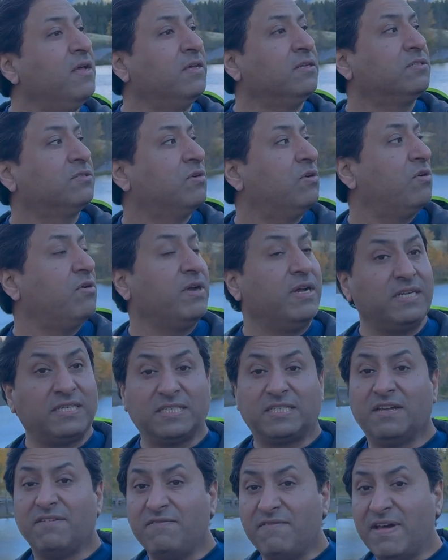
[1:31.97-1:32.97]
So it
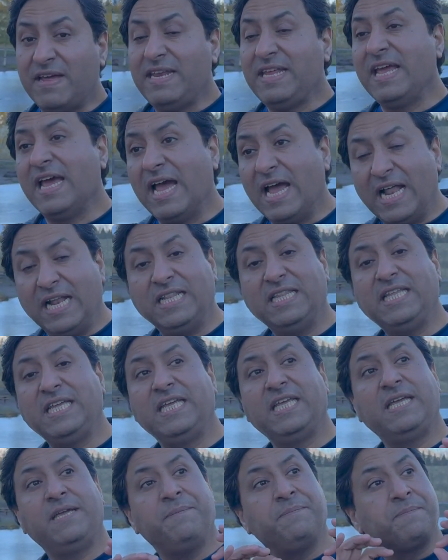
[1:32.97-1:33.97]
is a very
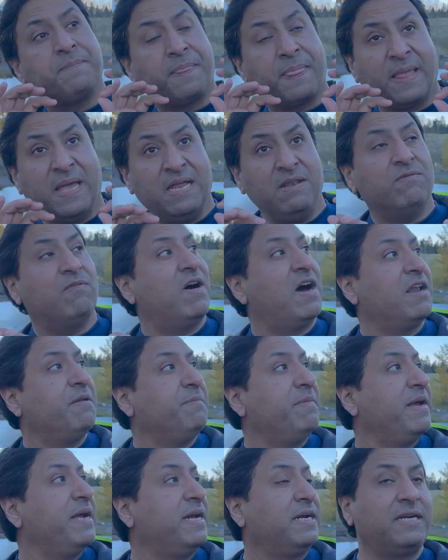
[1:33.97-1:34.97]
healthy
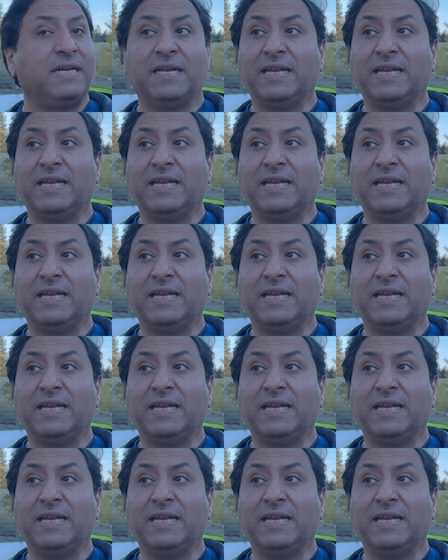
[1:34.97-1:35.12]
environment.